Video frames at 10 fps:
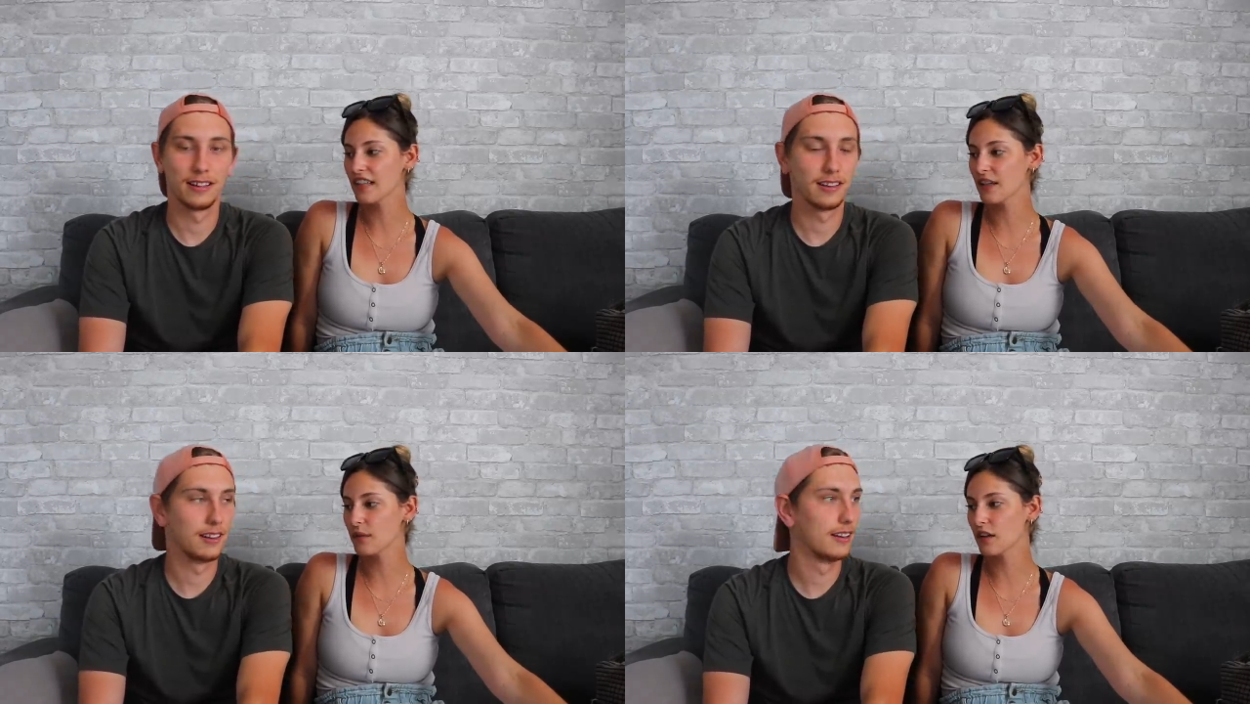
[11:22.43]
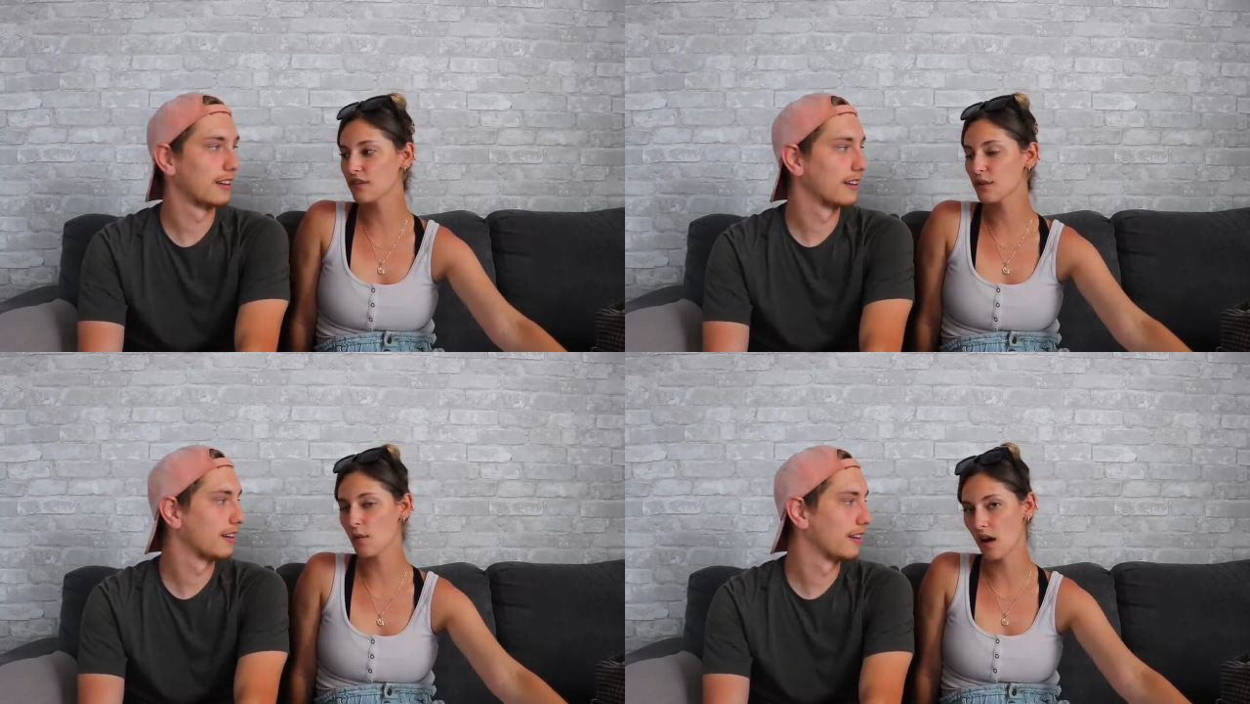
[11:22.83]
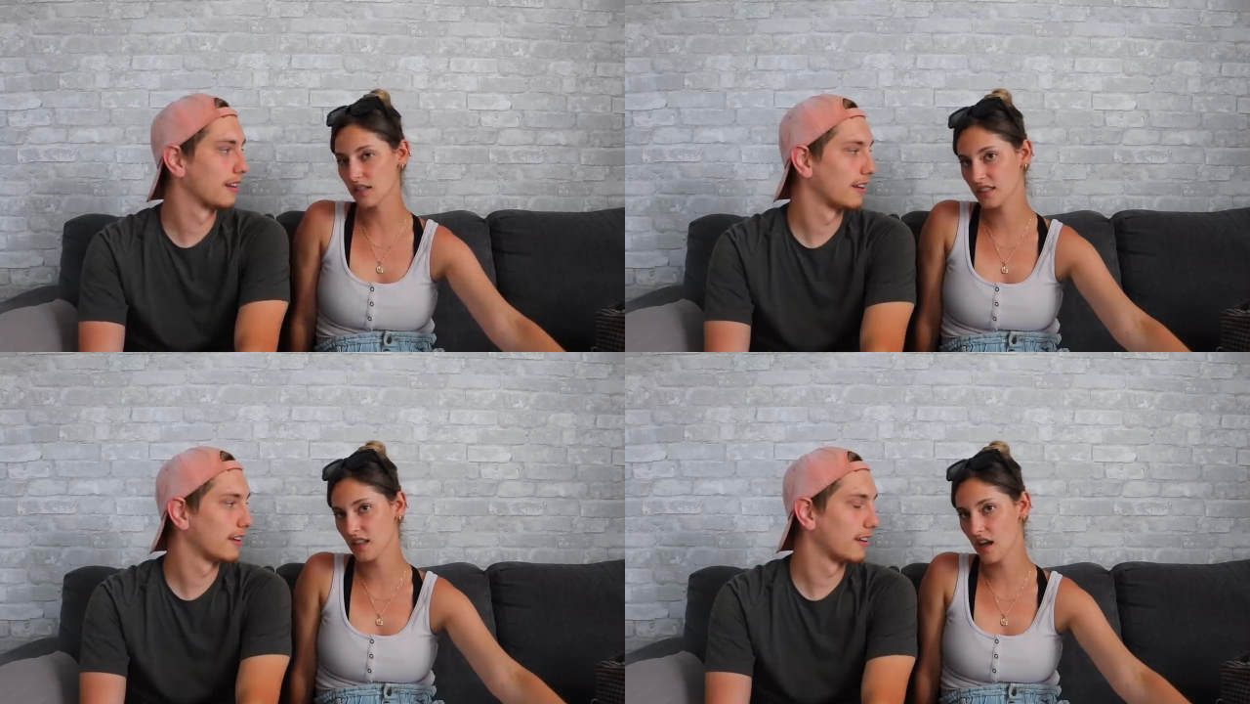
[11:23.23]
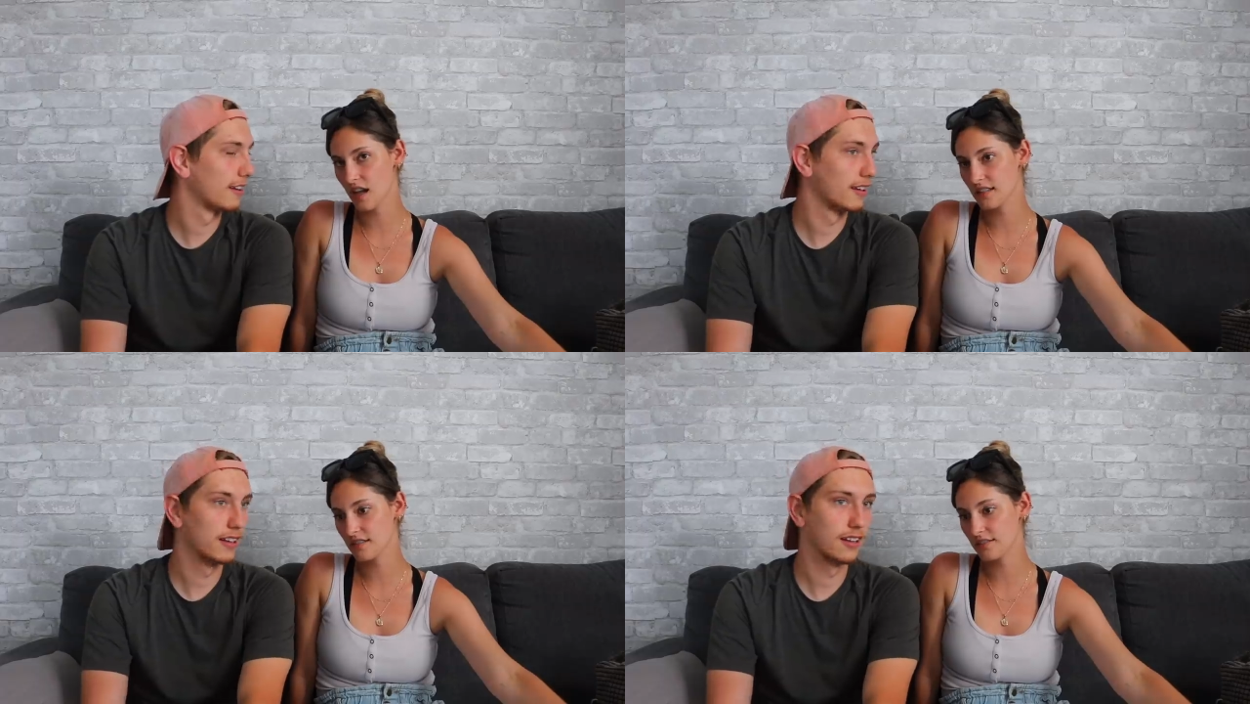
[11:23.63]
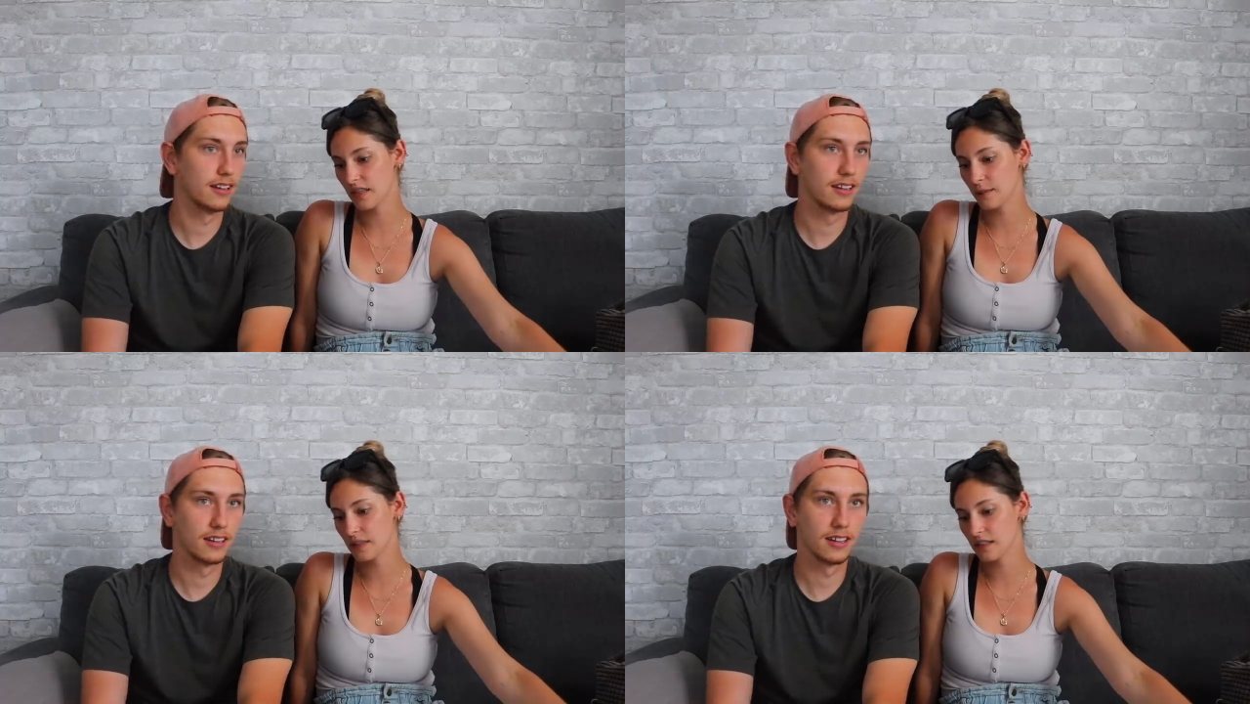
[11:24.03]
Speaker 1: like we go for walks a lot as a
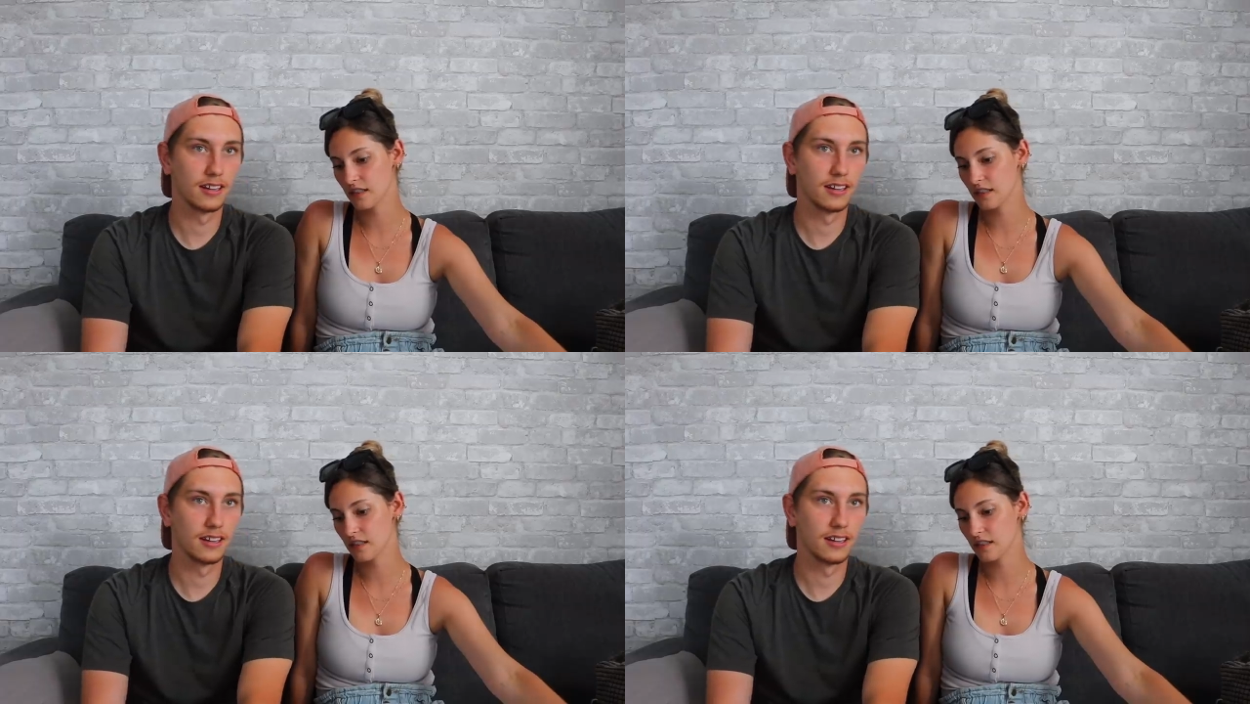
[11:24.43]
family.